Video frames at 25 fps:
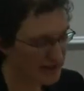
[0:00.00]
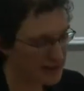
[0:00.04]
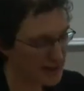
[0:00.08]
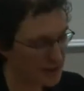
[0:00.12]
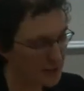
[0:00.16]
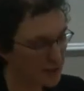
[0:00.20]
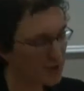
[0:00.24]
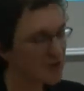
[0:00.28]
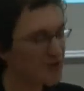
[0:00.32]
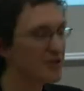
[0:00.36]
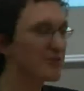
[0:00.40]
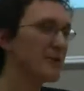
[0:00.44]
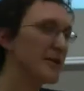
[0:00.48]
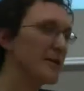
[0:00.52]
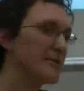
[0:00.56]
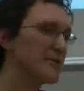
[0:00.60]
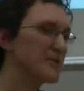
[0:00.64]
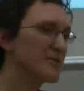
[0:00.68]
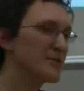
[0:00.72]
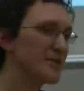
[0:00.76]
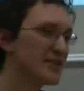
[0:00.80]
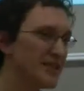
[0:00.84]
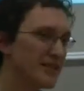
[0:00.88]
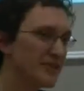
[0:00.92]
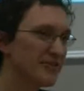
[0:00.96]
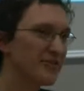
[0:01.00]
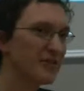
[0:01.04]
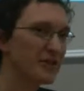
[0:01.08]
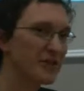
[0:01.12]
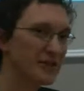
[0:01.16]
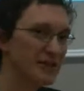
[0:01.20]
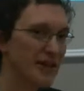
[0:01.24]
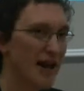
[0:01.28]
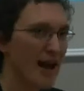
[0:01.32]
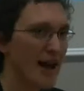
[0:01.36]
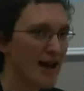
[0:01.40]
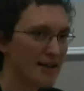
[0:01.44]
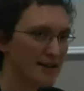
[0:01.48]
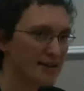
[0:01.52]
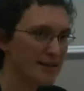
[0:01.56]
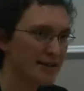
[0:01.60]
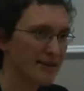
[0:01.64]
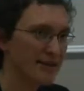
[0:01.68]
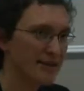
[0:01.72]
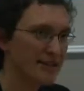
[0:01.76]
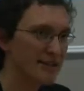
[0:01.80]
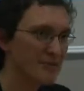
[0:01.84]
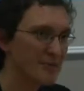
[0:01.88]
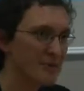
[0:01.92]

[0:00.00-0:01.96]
but sometimes it was difficult to access.